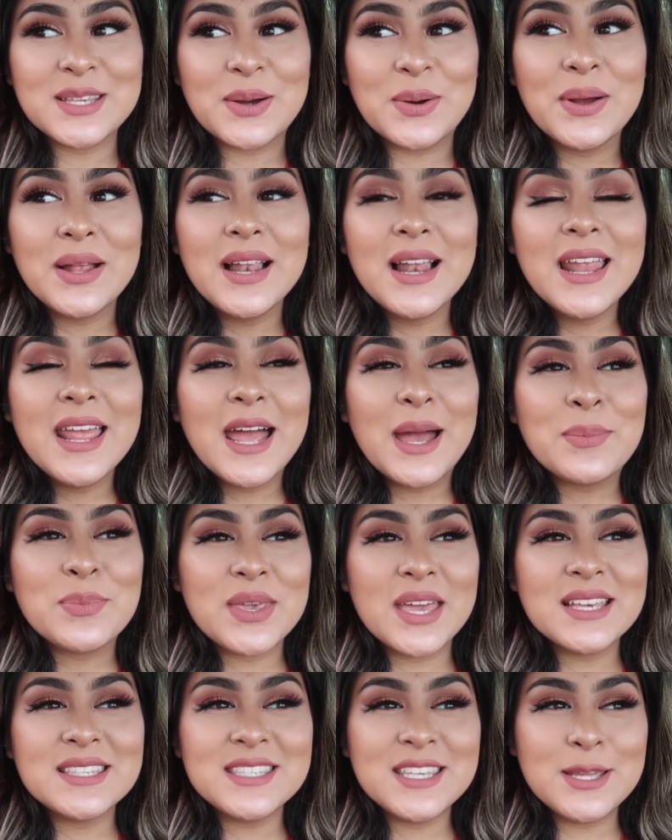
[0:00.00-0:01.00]
So I'm
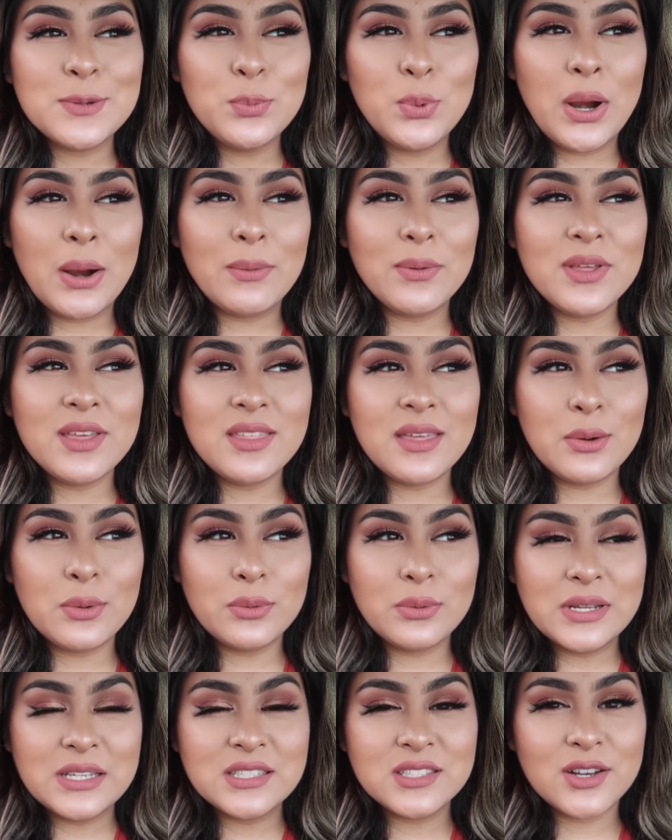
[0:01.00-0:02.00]
guessing probably they
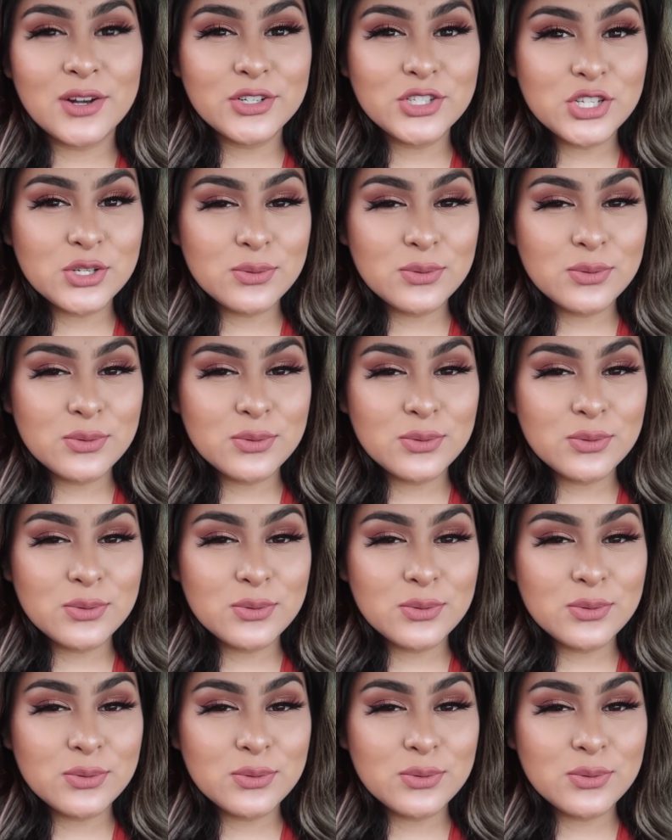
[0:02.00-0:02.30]
will restock